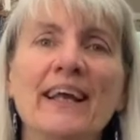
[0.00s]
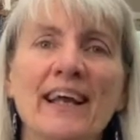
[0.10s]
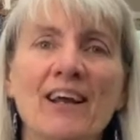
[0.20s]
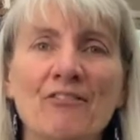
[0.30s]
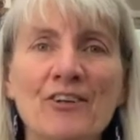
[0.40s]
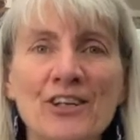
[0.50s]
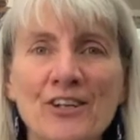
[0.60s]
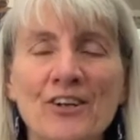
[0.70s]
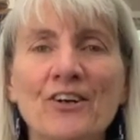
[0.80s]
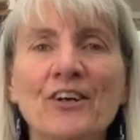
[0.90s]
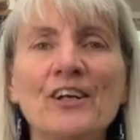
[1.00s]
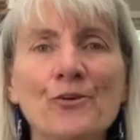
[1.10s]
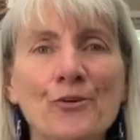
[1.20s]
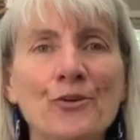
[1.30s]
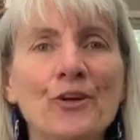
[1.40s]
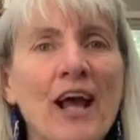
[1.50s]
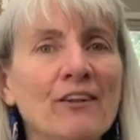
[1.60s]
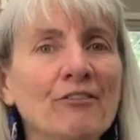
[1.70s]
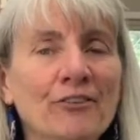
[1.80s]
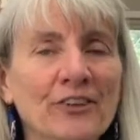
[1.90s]
every year in Northern
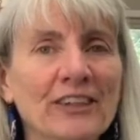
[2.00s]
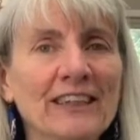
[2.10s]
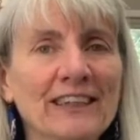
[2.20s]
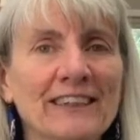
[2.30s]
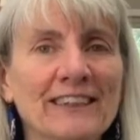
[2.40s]
California.